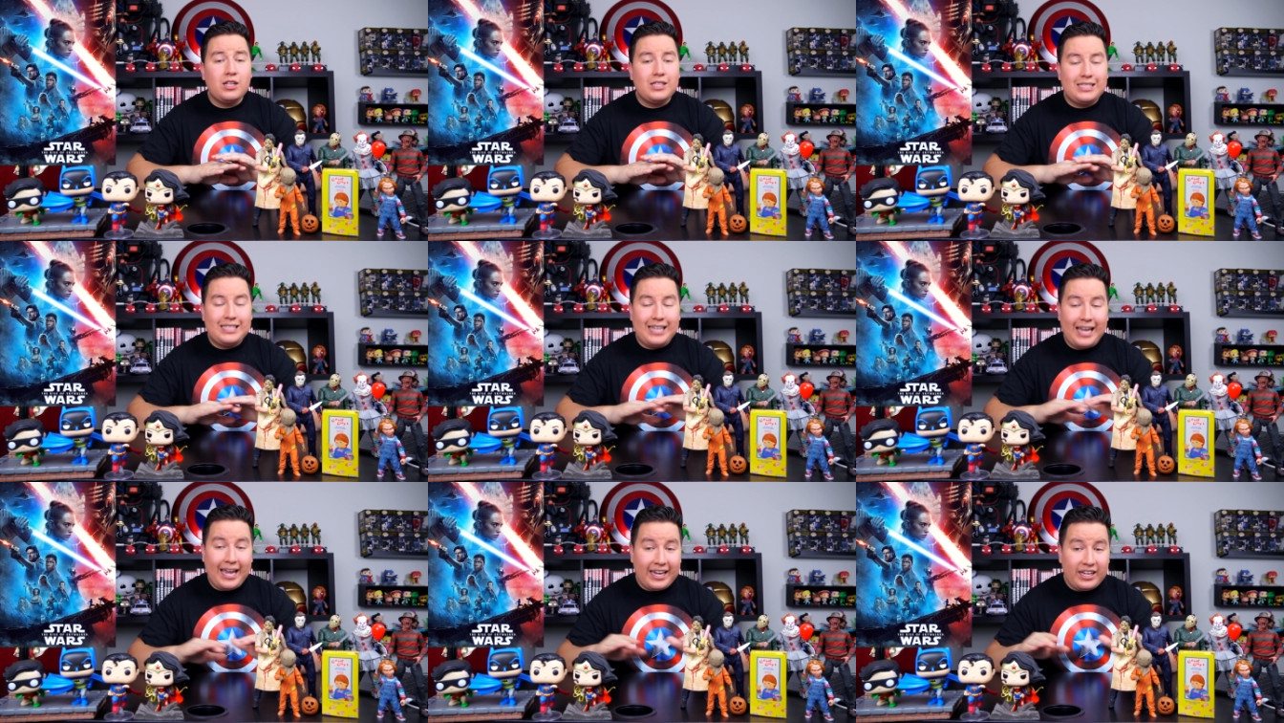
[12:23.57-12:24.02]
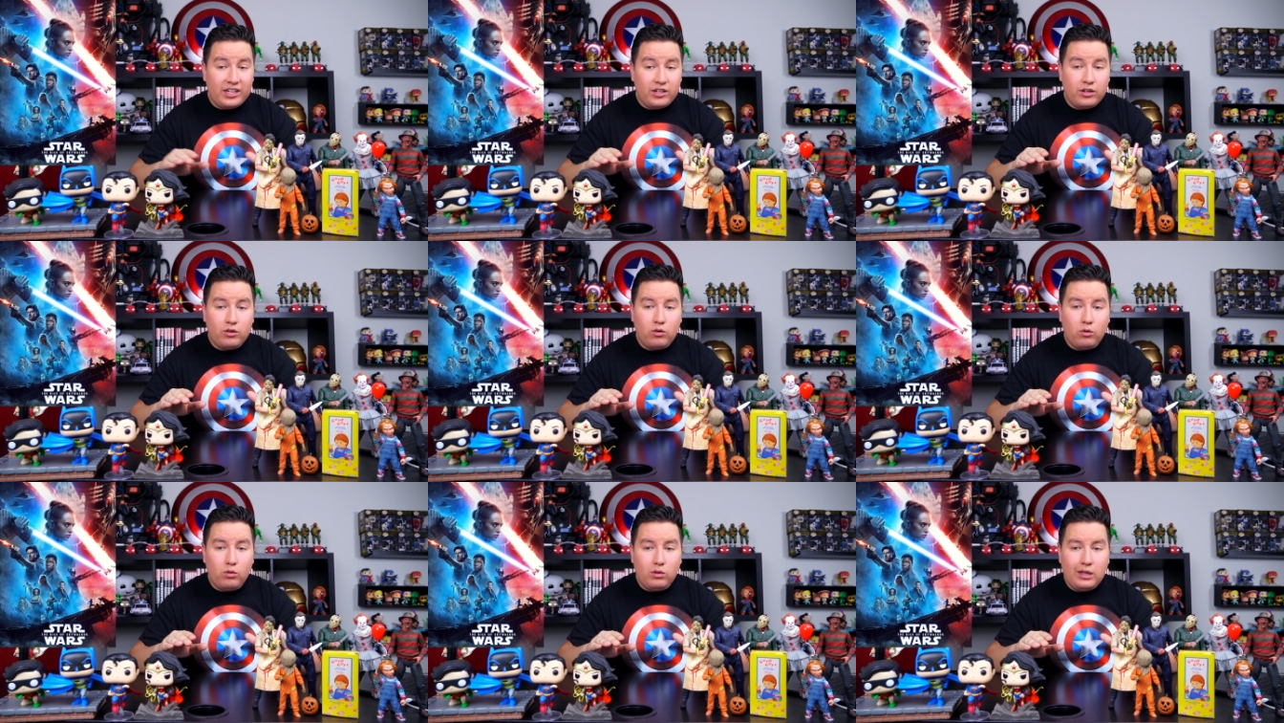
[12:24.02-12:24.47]

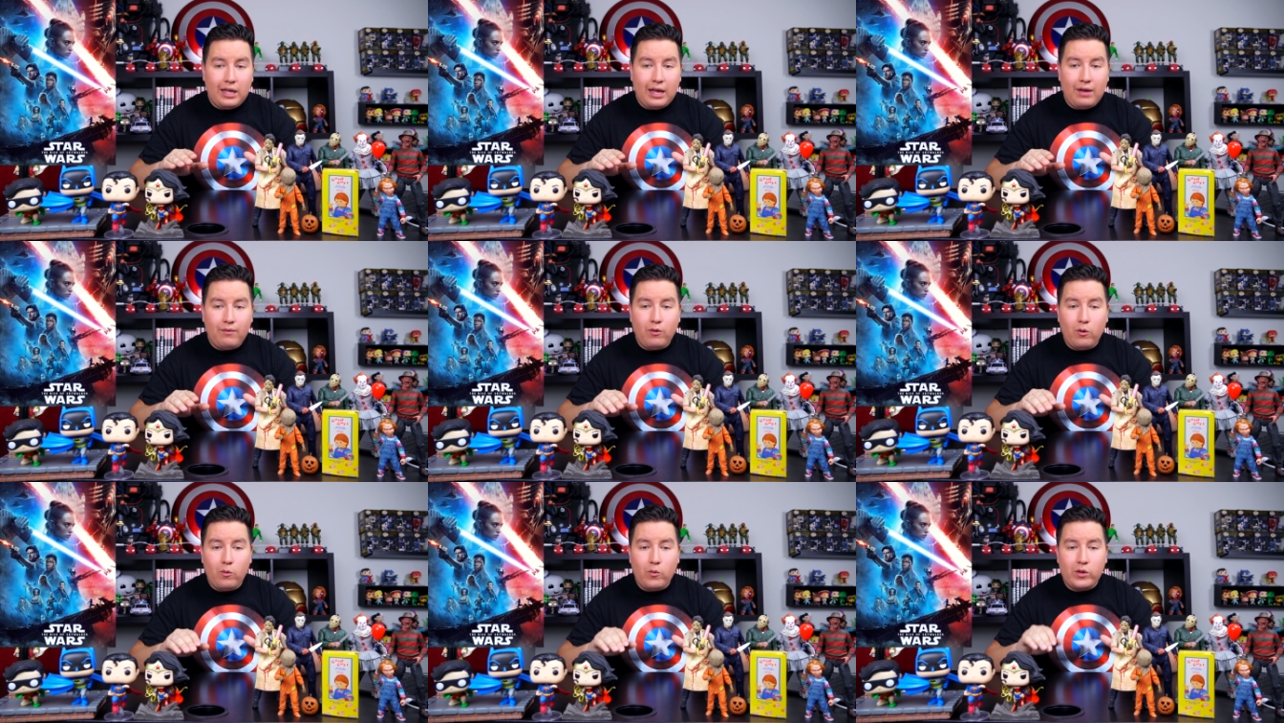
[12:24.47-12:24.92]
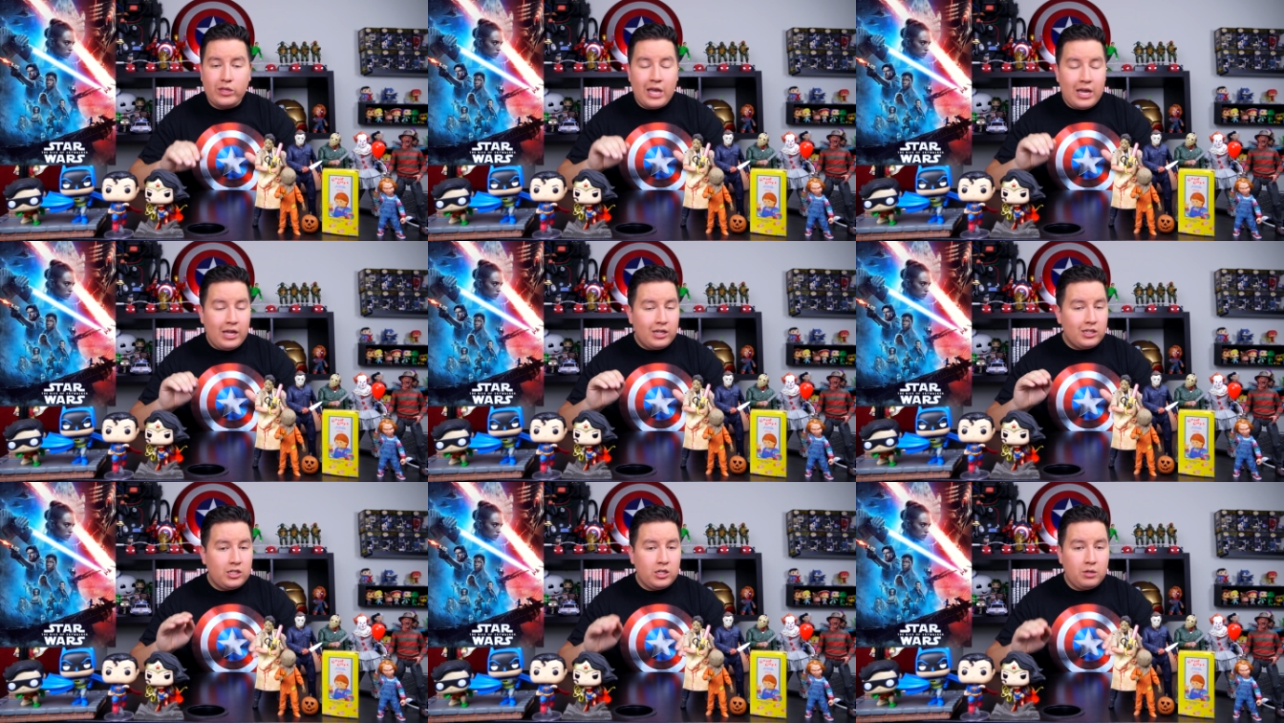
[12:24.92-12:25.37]
technical level with
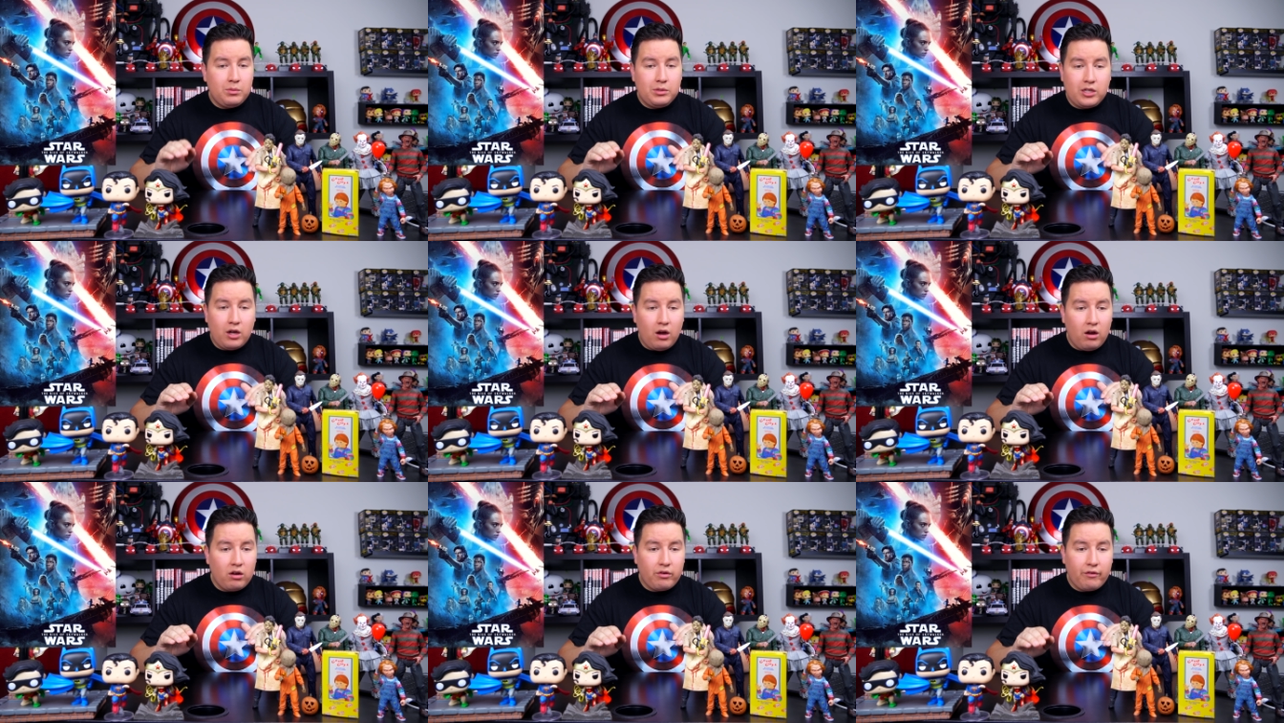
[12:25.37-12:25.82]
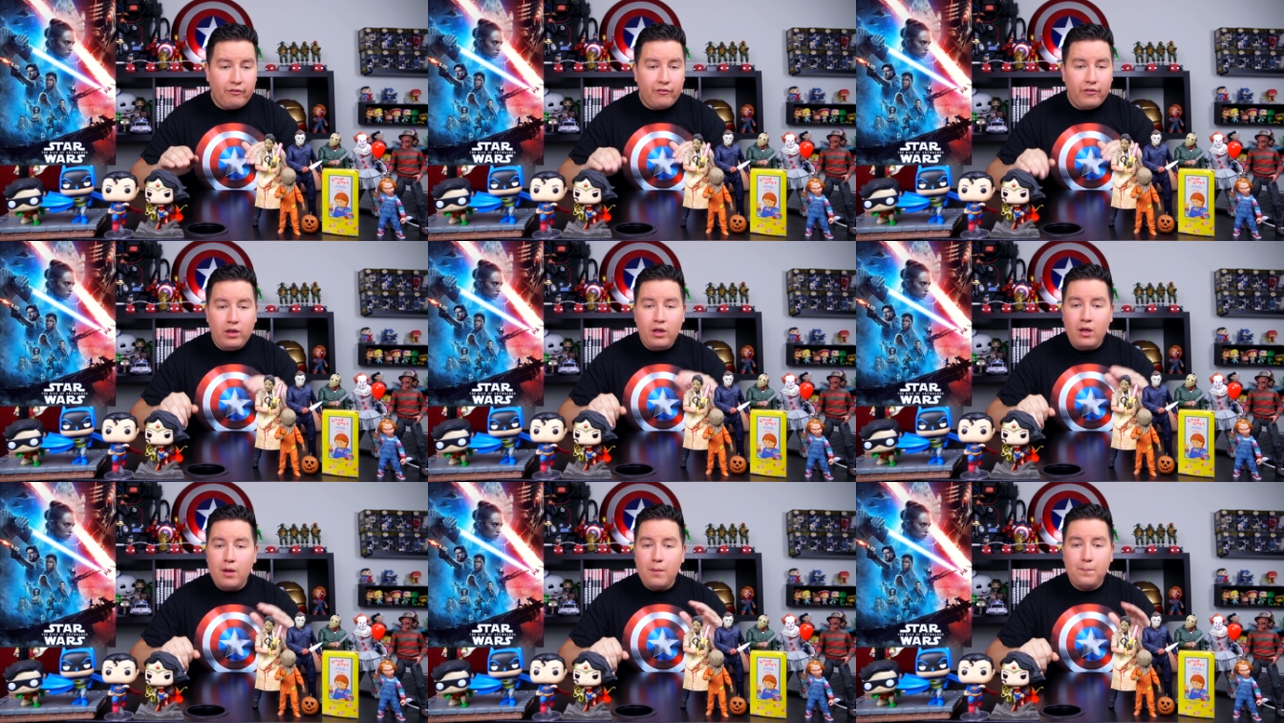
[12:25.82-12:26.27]

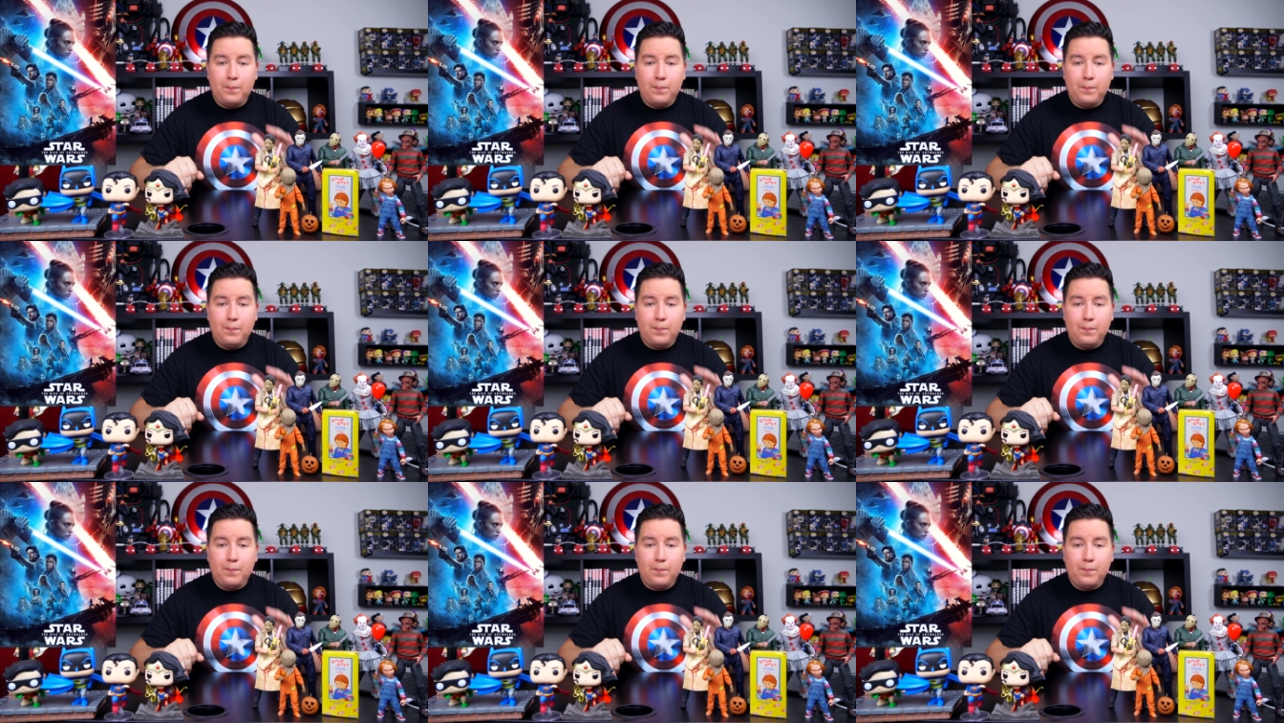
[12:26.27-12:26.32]
cinematography,